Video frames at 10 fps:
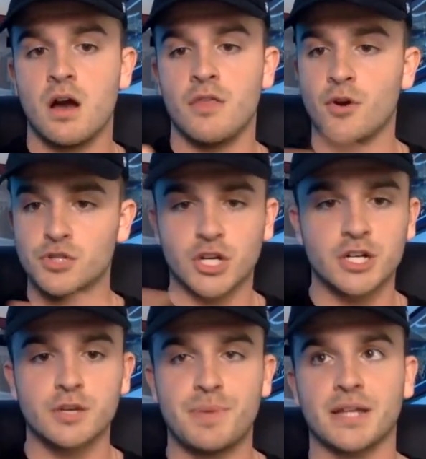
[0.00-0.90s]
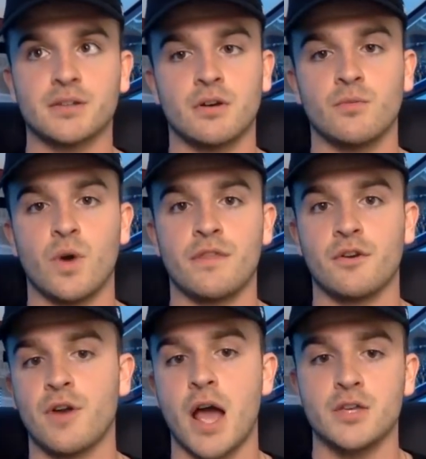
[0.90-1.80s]
Those are going to depict on
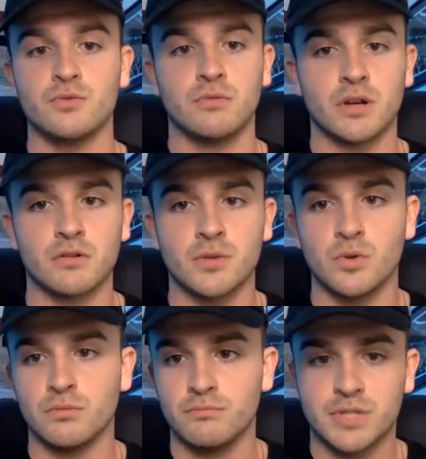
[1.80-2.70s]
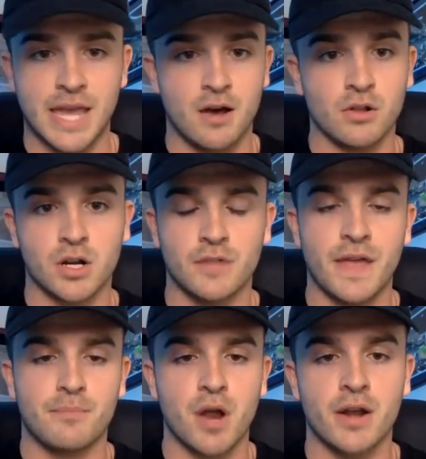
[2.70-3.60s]
whether or not you literally will scale or cut
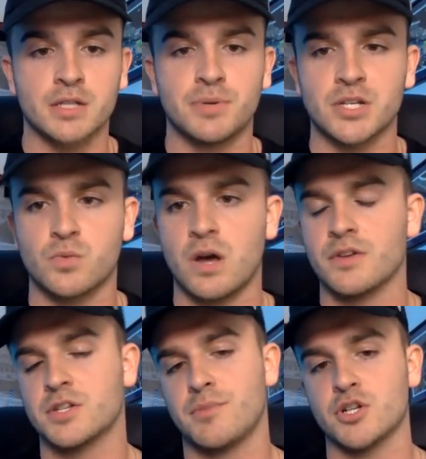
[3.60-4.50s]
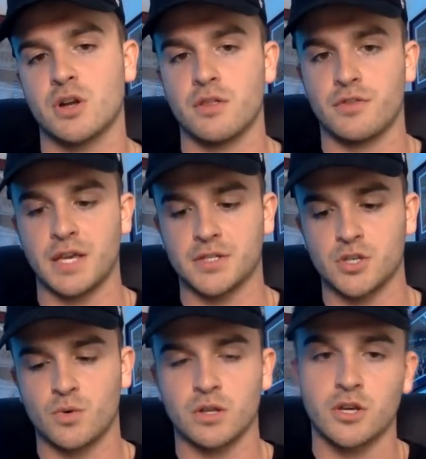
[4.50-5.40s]
that product, but as well, there's a bunch of other things.
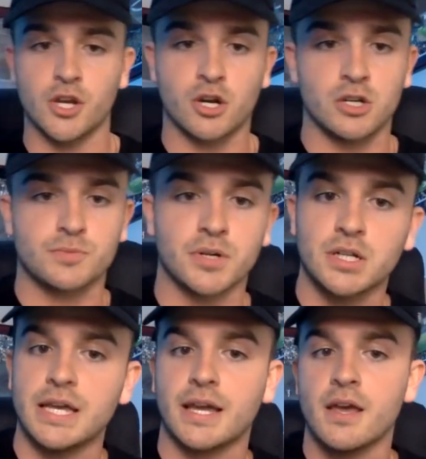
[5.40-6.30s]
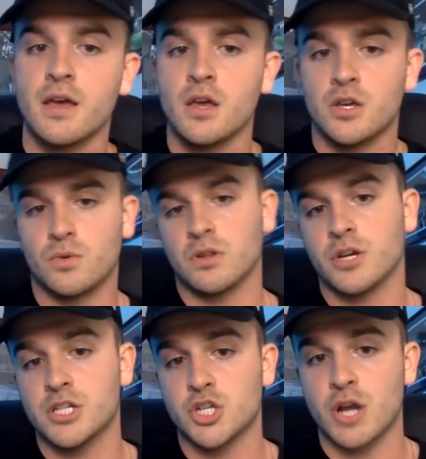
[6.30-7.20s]
So you want to look at your cost per click. You want to look
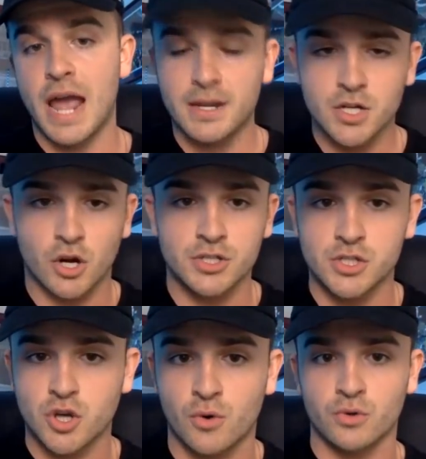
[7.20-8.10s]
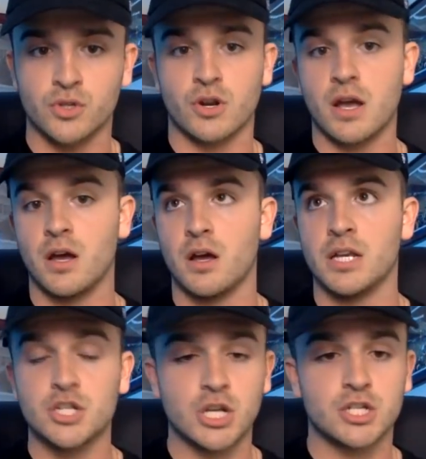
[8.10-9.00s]
at your add to carts in total, your
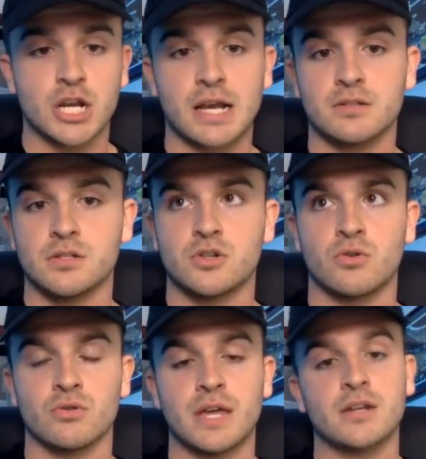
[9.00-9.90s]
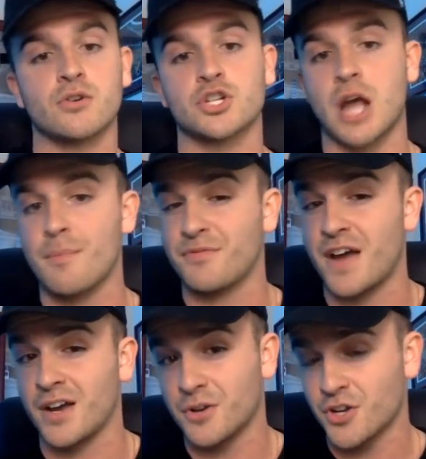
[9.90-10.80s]
initiate checkouts in total. Then go to
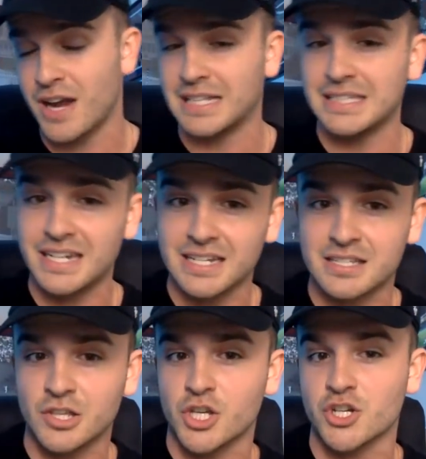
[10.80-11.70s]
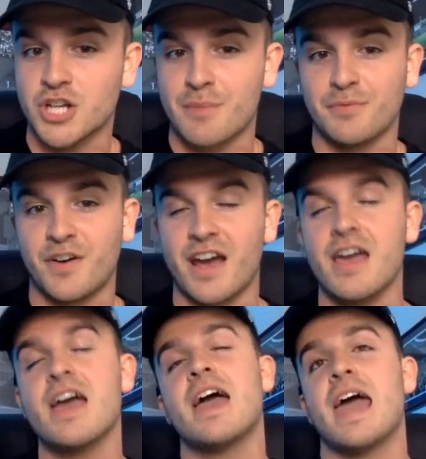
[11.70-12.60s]
Shopify, go to your analytics, and look at your
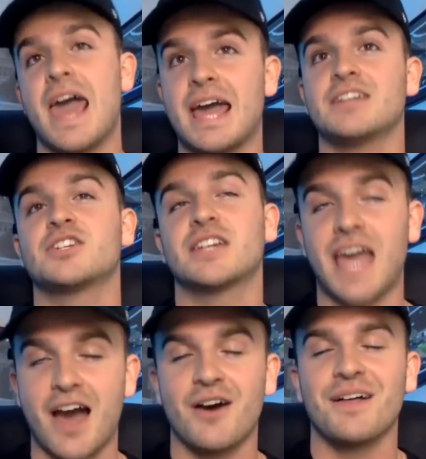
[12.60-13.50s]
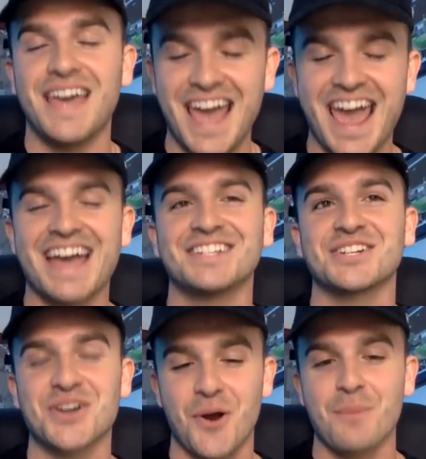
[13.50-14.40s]
Shopify add
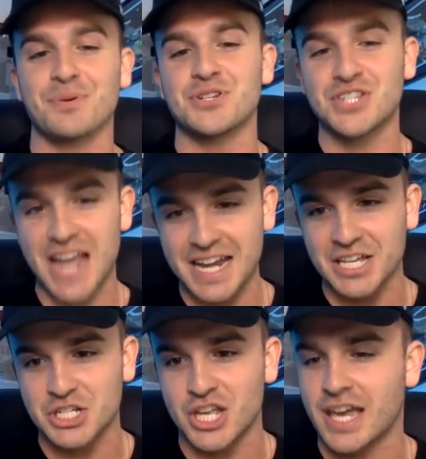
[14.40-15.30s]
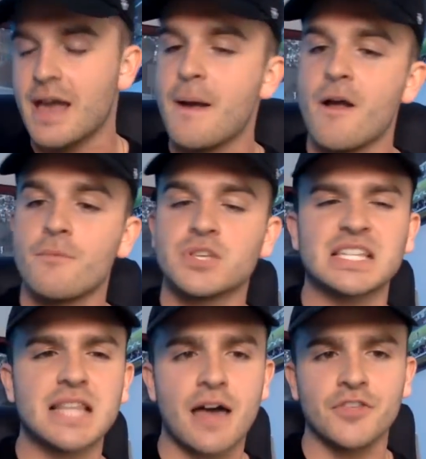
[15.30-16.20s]
to cart percentage. Like there's
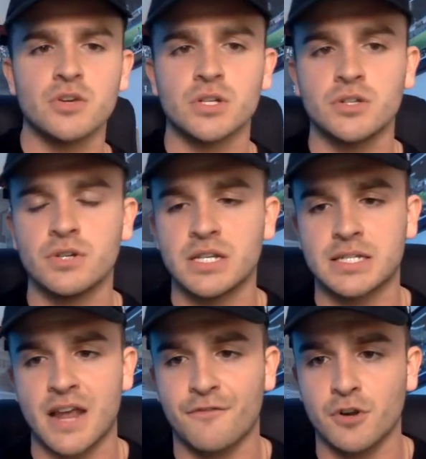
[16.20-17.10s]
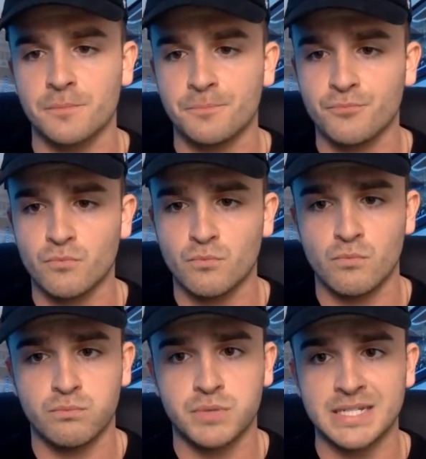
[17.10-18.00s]
a lot that you could do to decipher
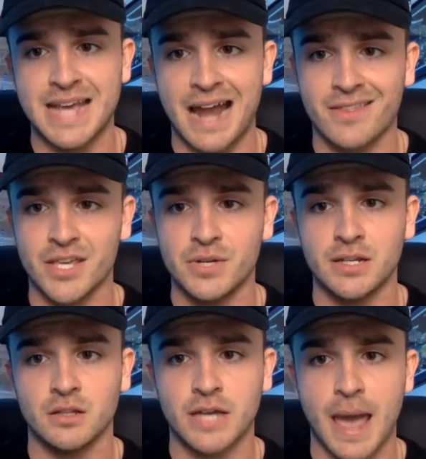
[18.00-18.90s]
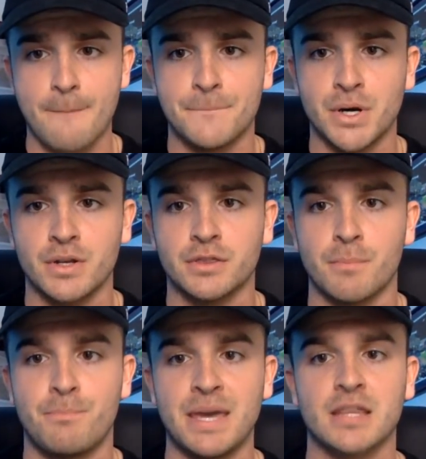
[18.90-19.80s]
the data that you need to look at, but
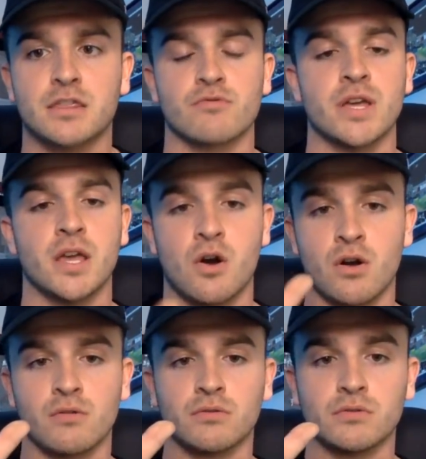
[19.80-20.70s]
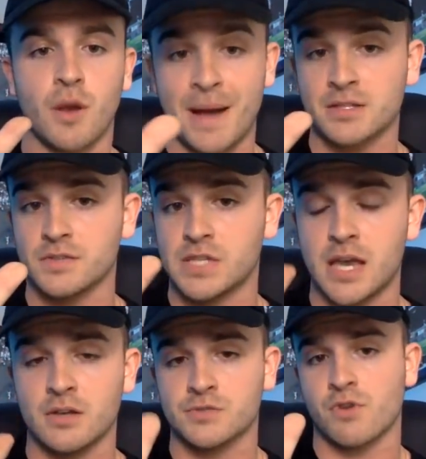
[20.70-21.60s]
the big three are amounts of
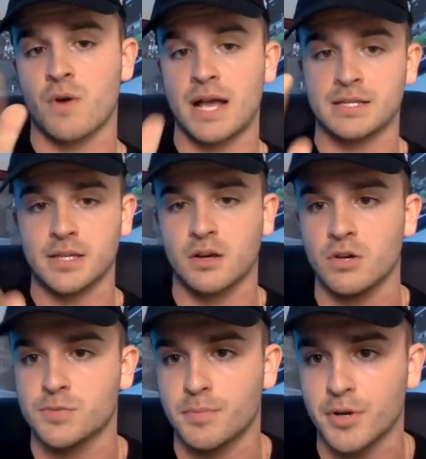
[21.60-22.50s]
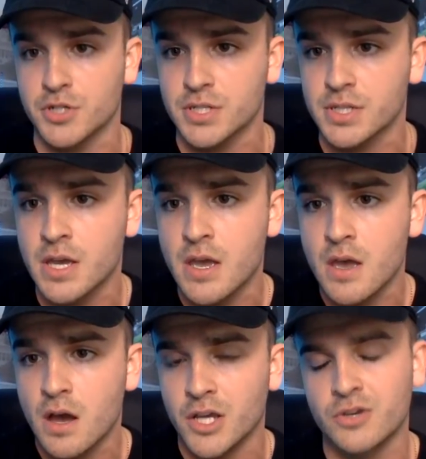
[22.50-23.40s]
sales, ROAS, and cost per purchase.
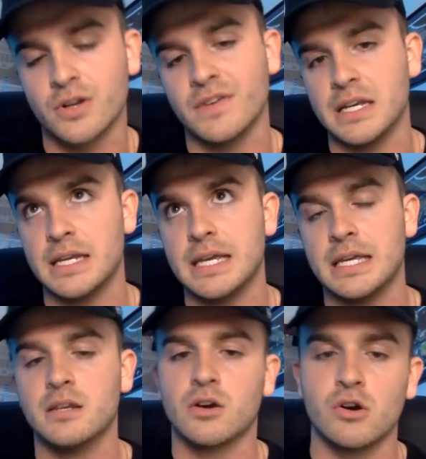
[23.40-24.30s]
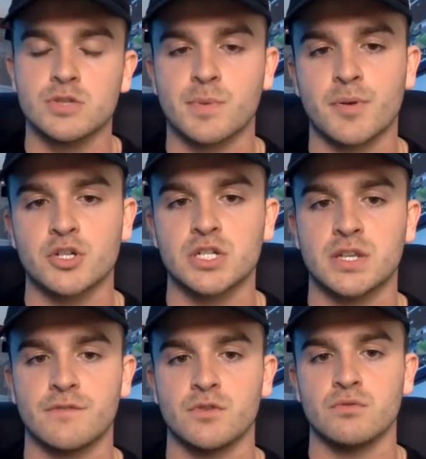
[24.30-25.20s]
You don't even need cost per purchase
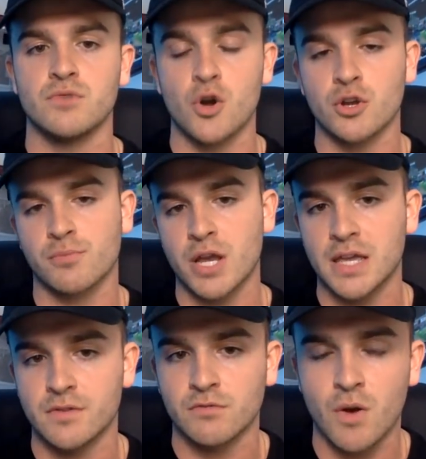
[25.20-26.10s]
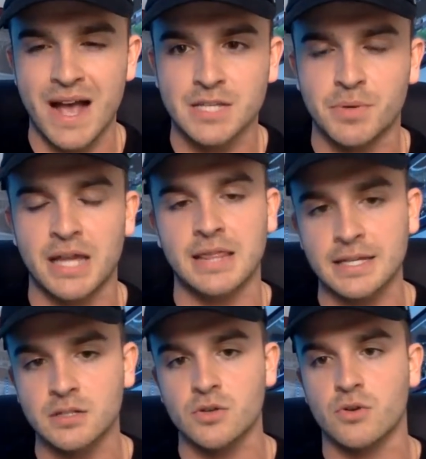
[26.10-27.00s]
if you know your break-even ROAS, but I
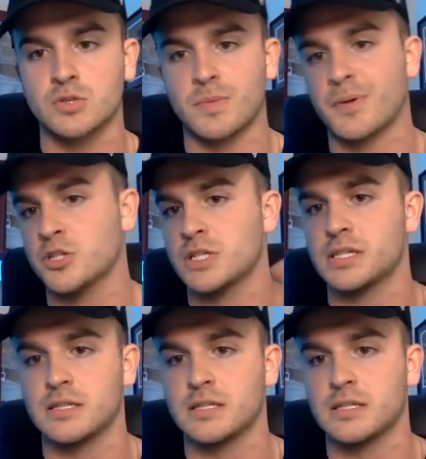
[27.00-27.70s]
like to do cost per purchase.